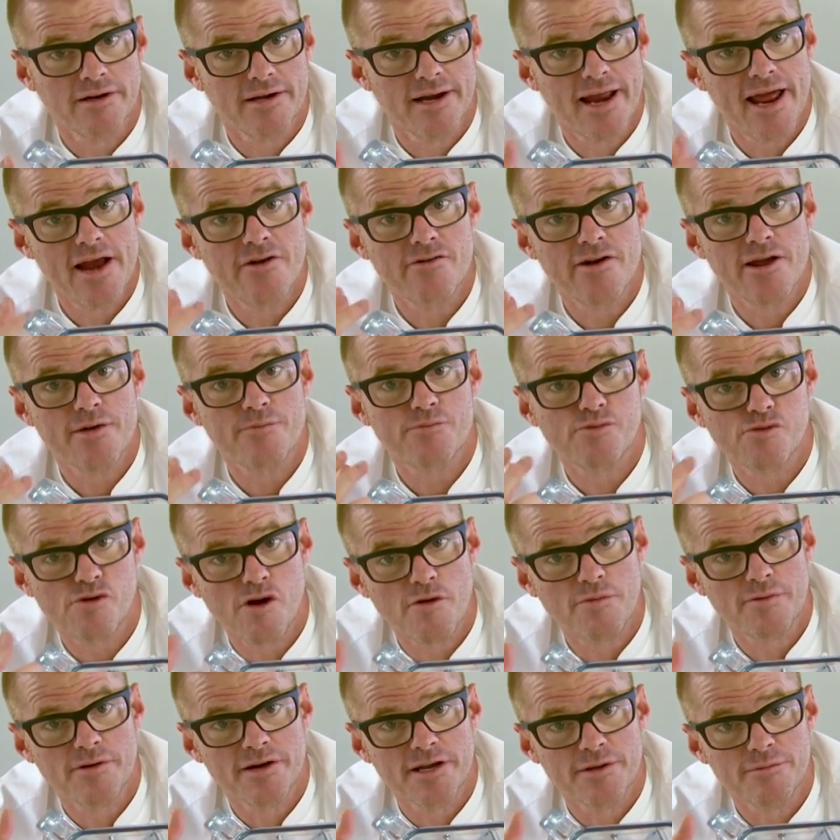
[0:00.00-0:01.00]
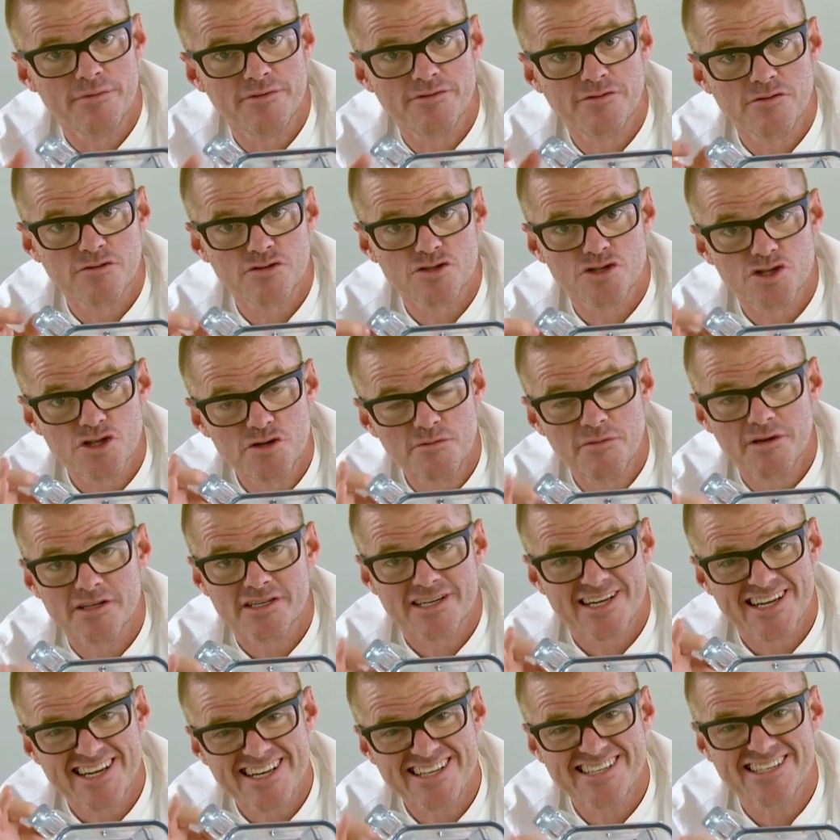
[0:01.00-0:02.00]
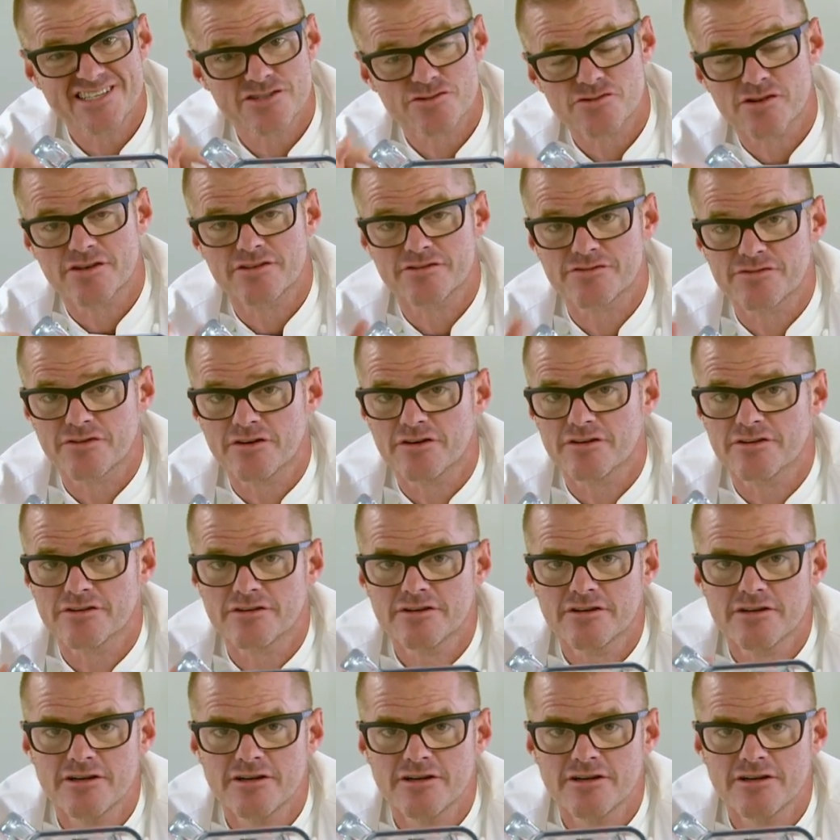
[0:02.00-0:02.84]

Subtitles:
and aerate properly before too much heat is transferred.